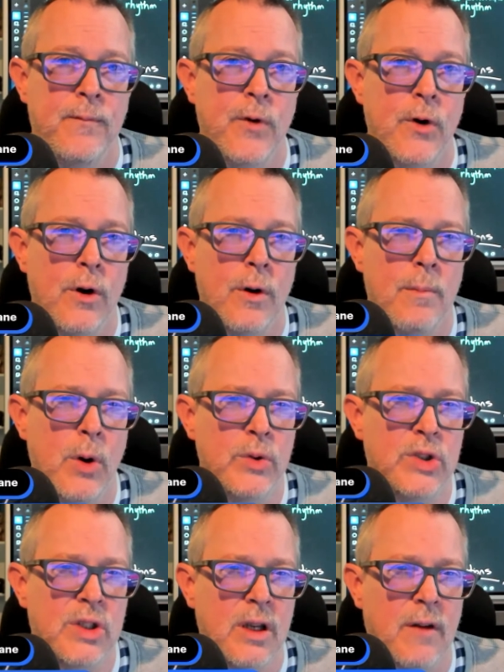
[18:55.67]
For
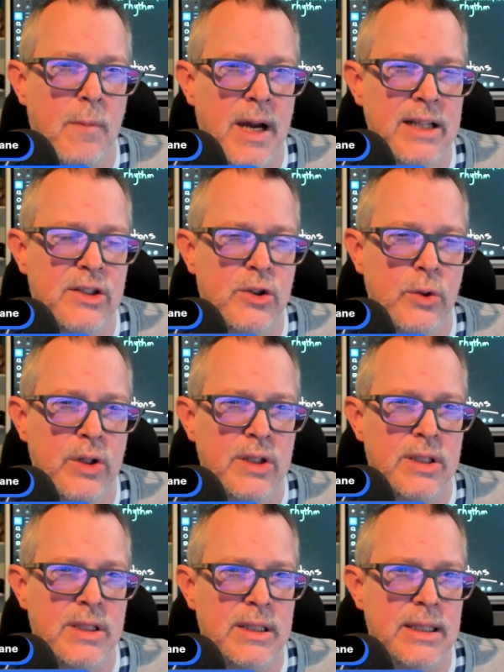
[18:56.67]
most of my
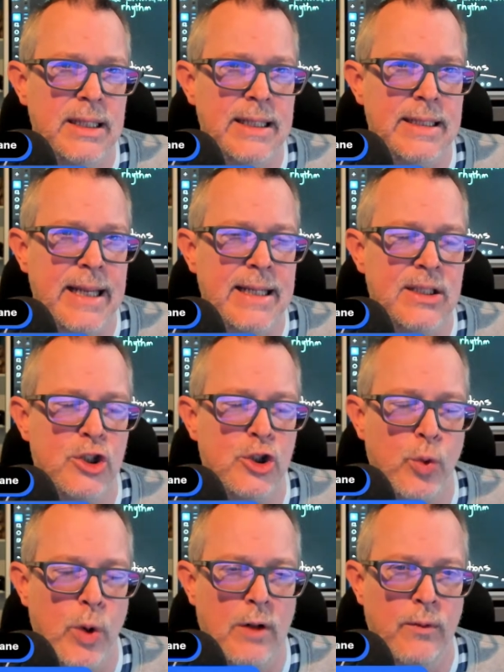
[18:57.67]
students, it takes
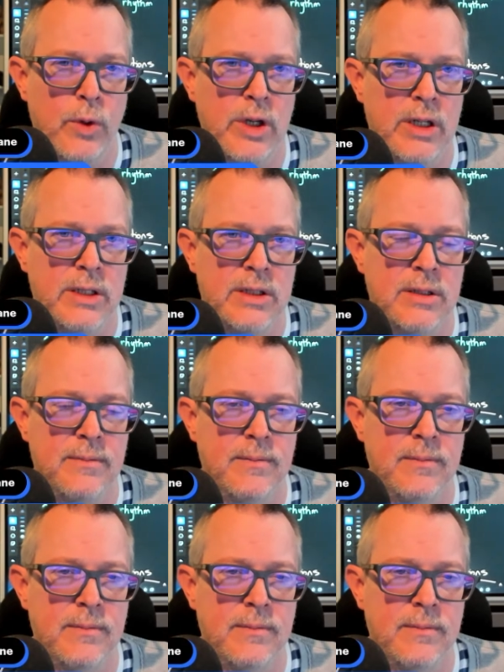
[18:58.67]
12 weeks.